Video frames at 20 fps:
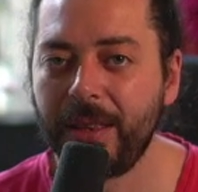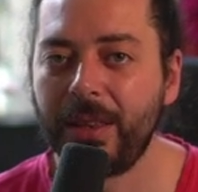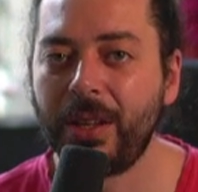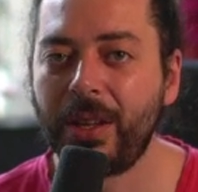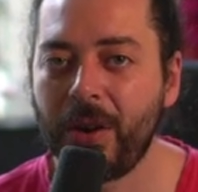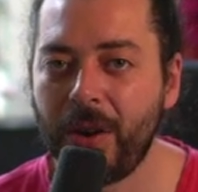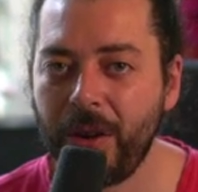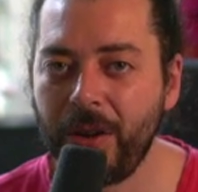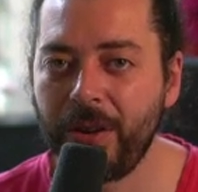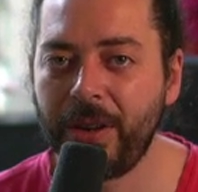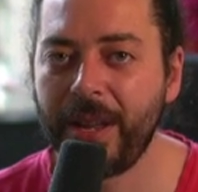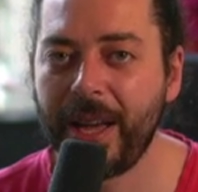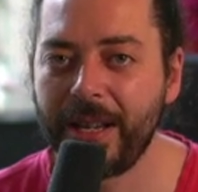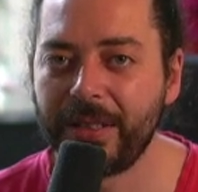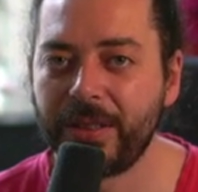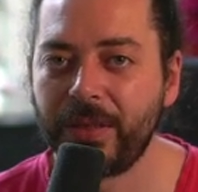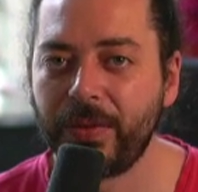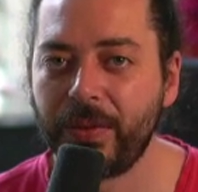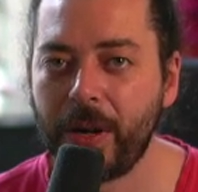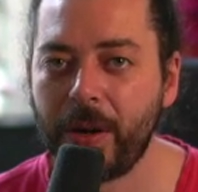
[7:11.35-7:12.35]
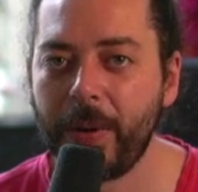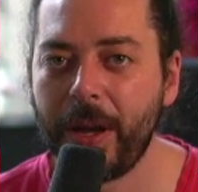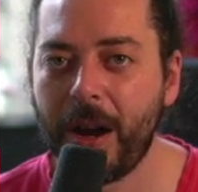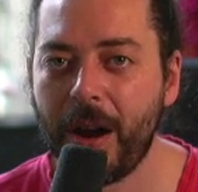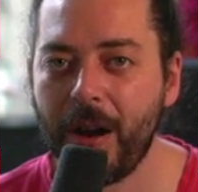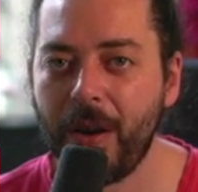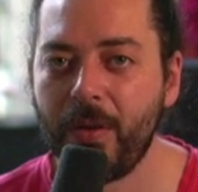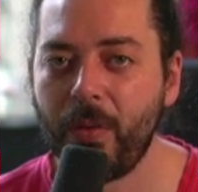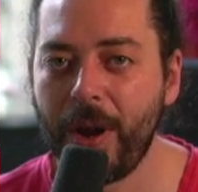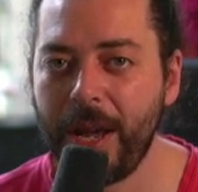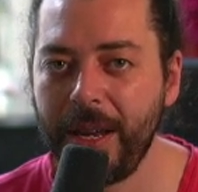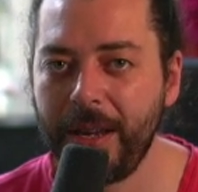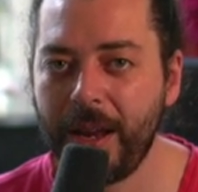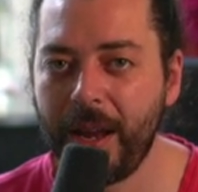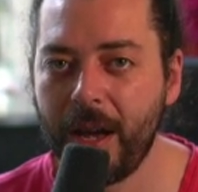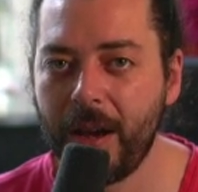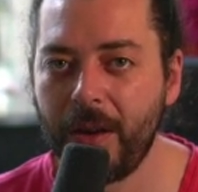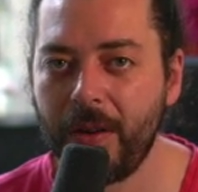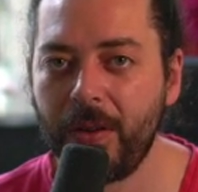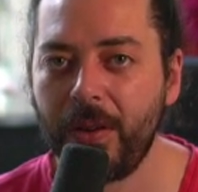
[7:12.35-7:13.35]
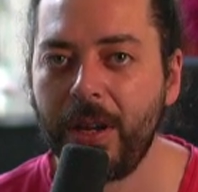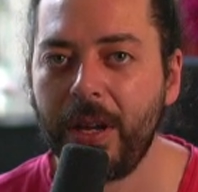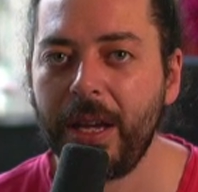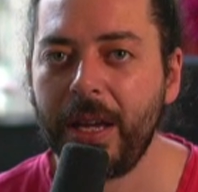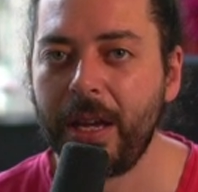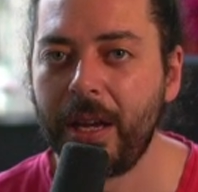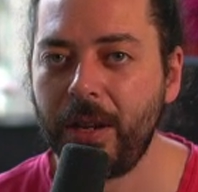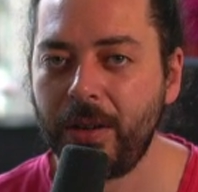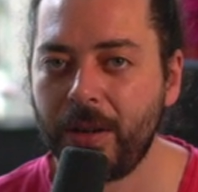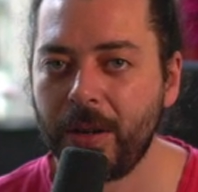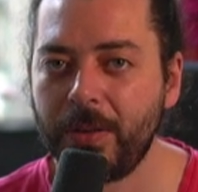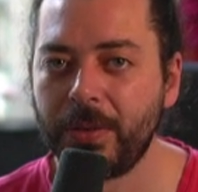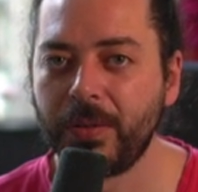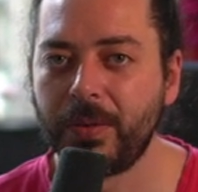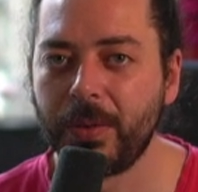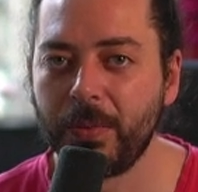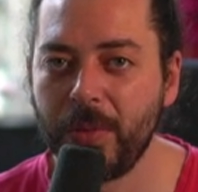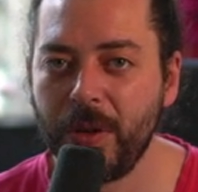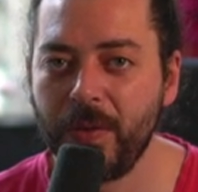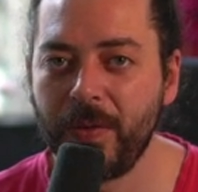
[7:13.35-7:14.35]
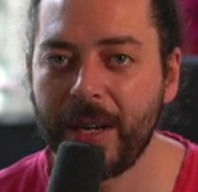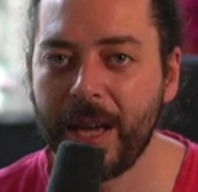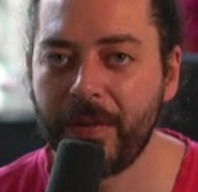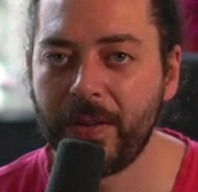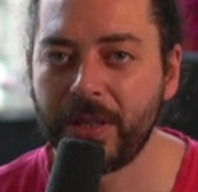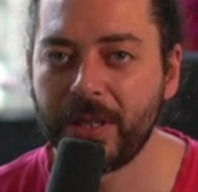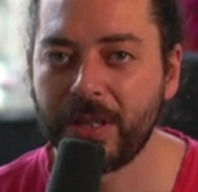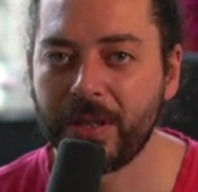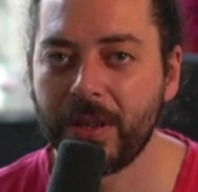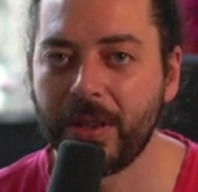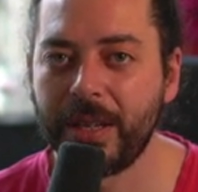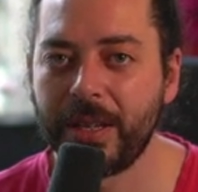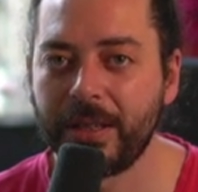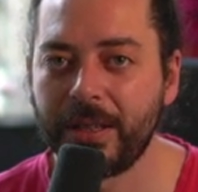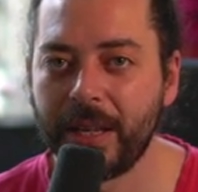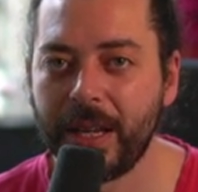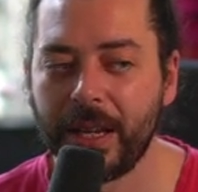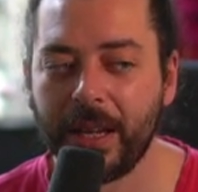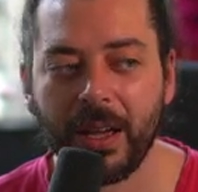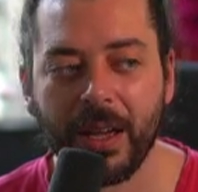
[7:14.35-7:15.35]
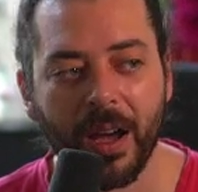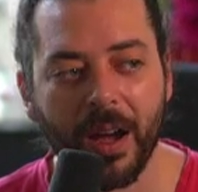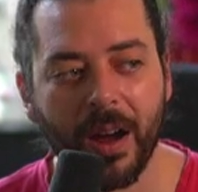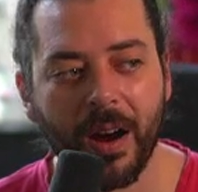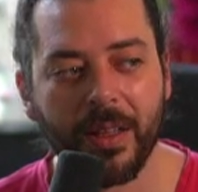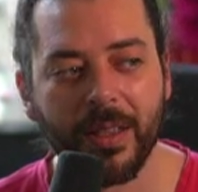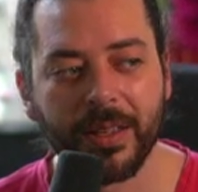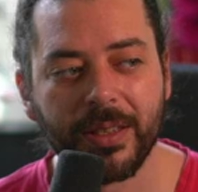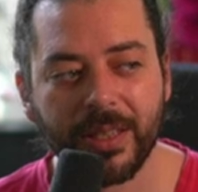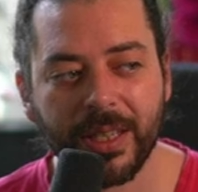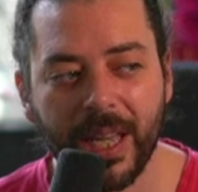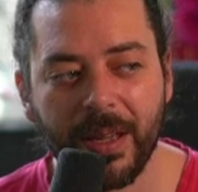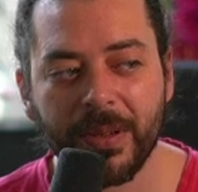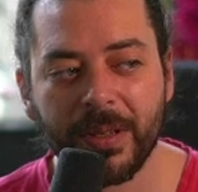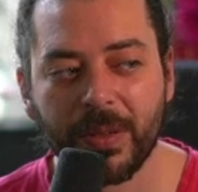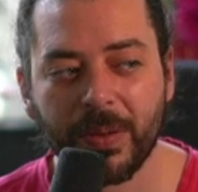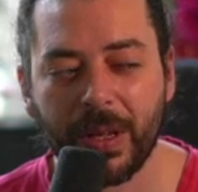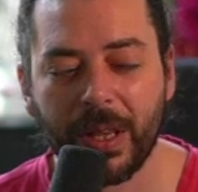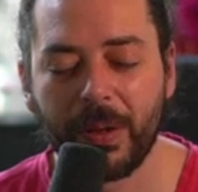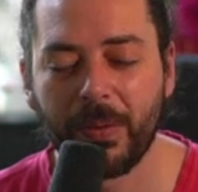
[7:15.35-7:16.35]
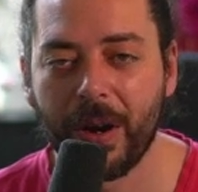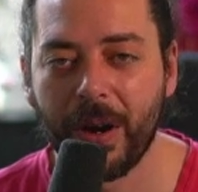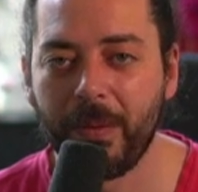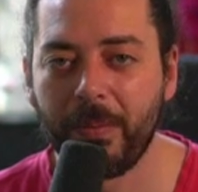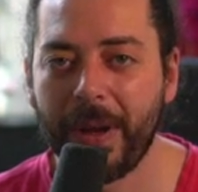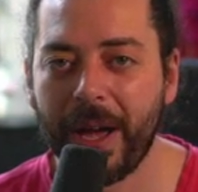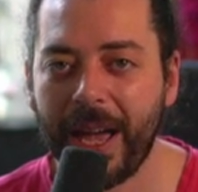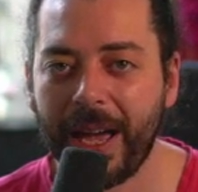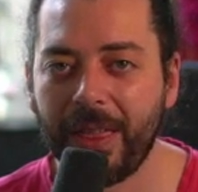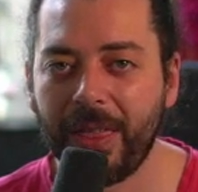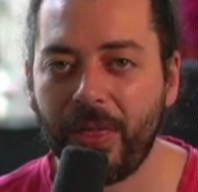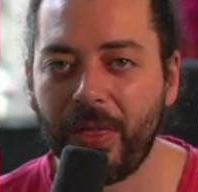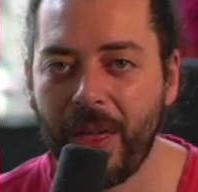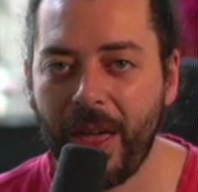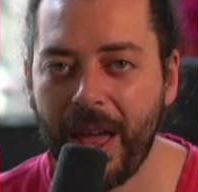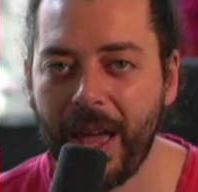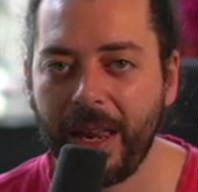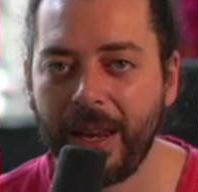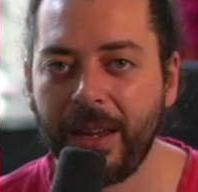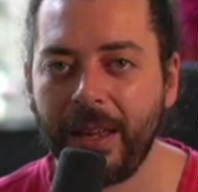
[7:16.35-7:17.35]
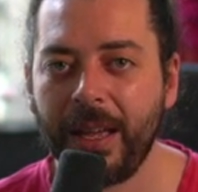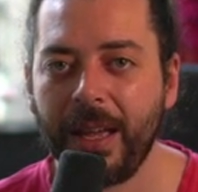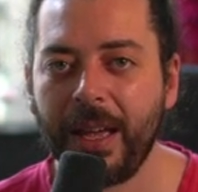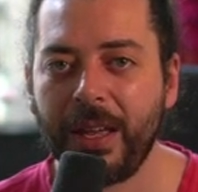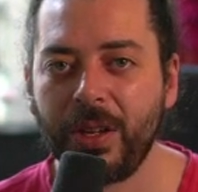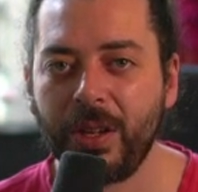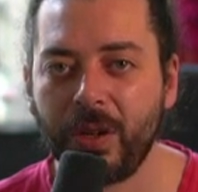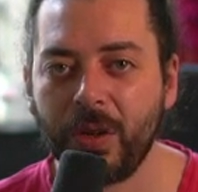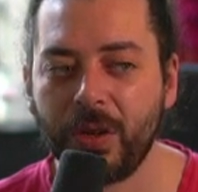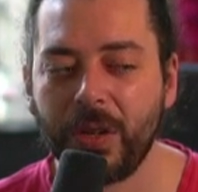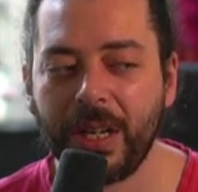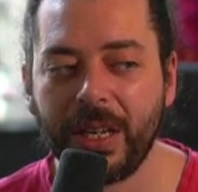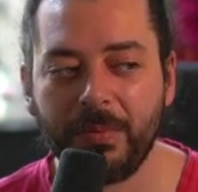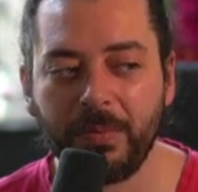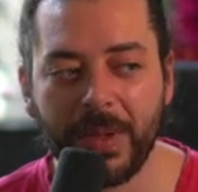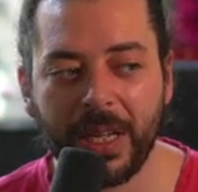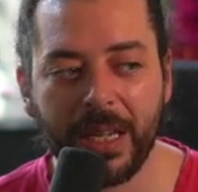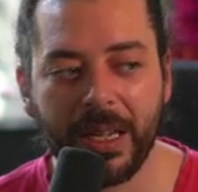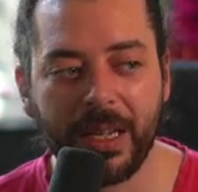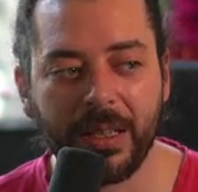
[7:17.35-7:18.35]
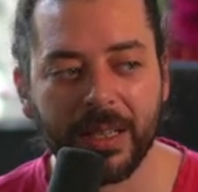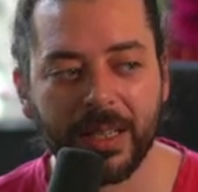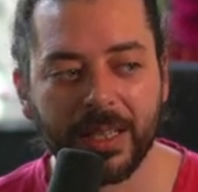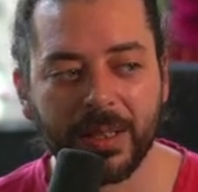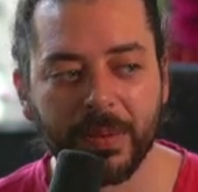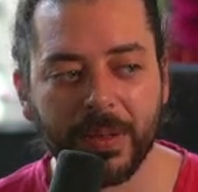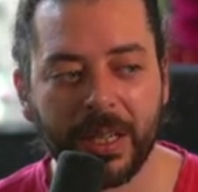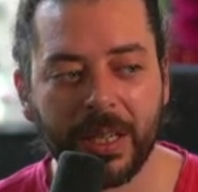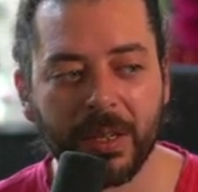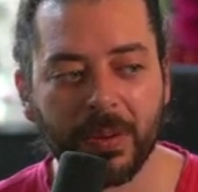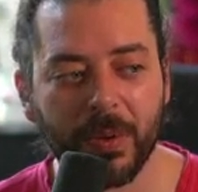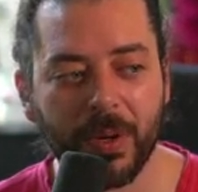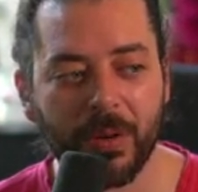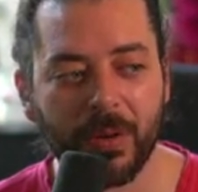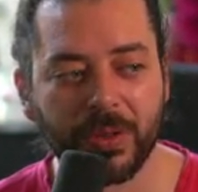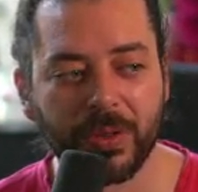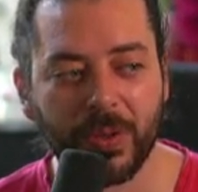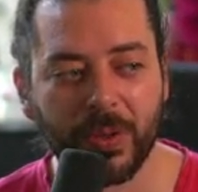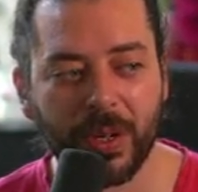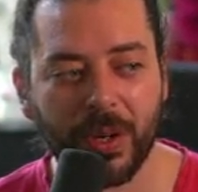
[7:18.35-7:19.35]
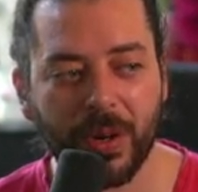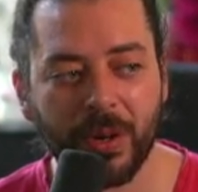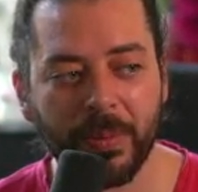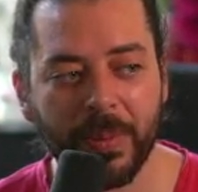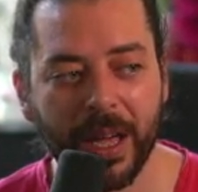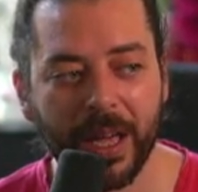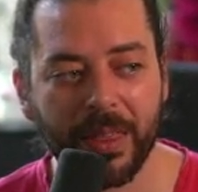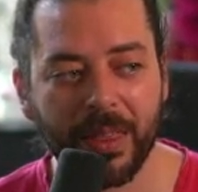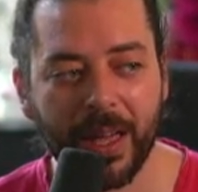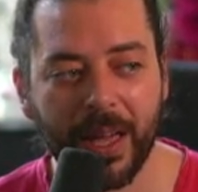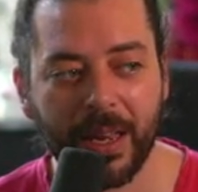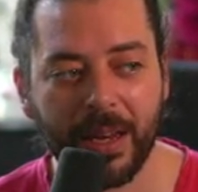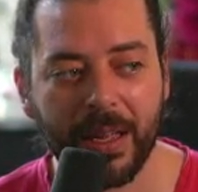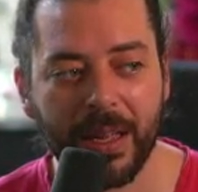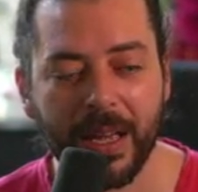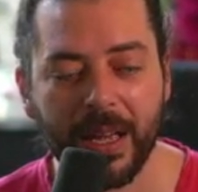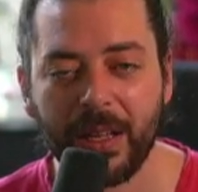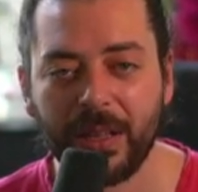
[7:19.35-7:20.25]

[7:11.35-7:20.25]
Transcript: The context of where we are right now in terms of the moving averages on this thing are the same as where they were back then. You don't need me to explain to you what was going on back then.